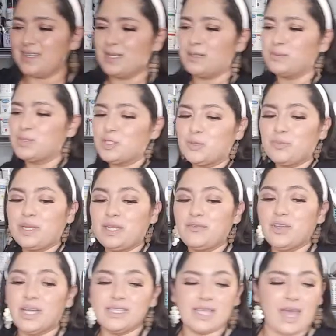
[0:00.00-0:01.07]
I'm sure many of
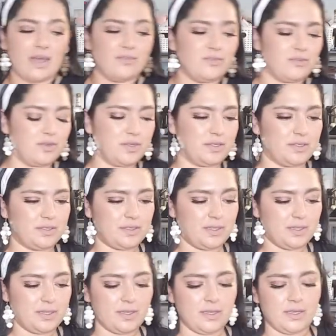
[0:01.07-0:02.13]
you guys have.
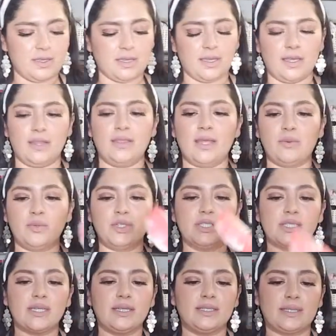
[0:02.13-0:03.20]
And then we're
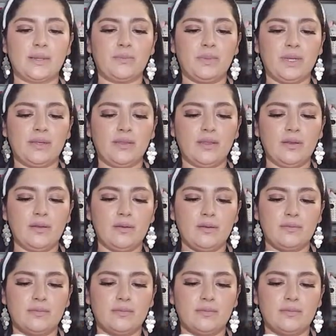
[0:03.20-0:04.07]
just gonna dump it in there.